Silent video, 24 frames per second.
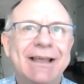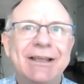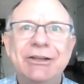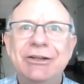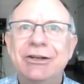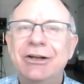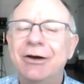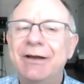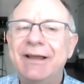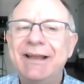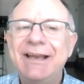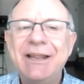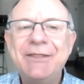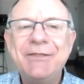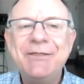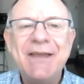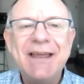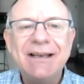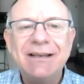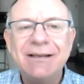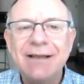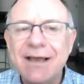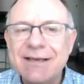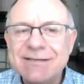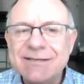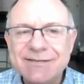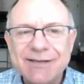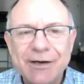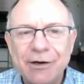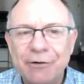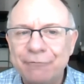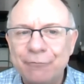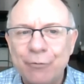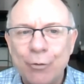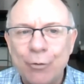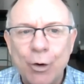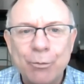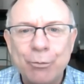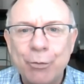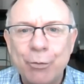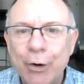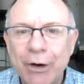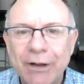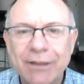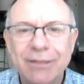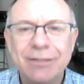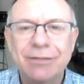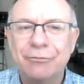you know, anything less than a four
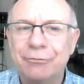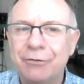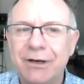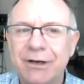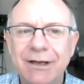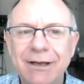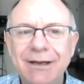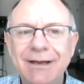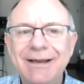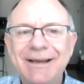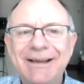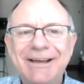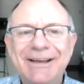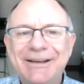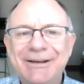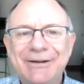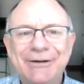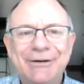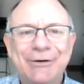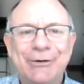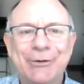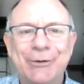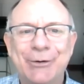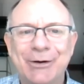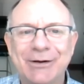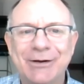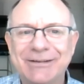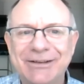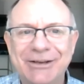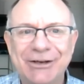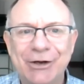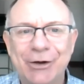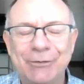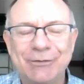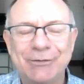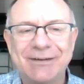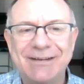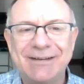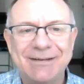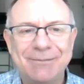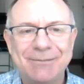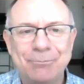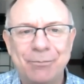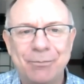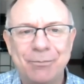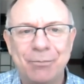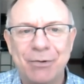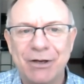point three or you know
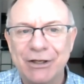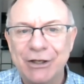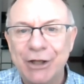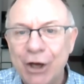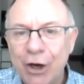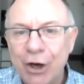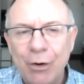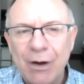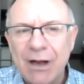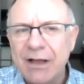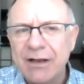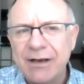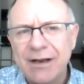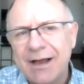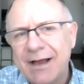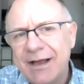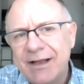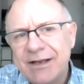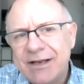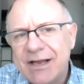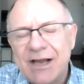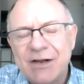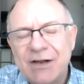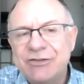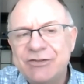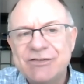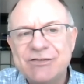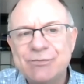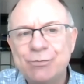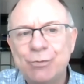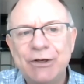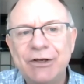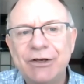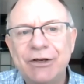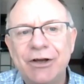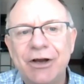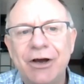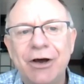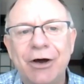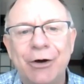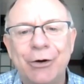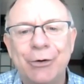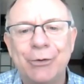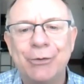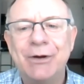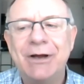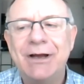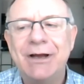below, I, I I just wouldn't
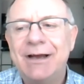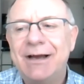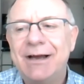go.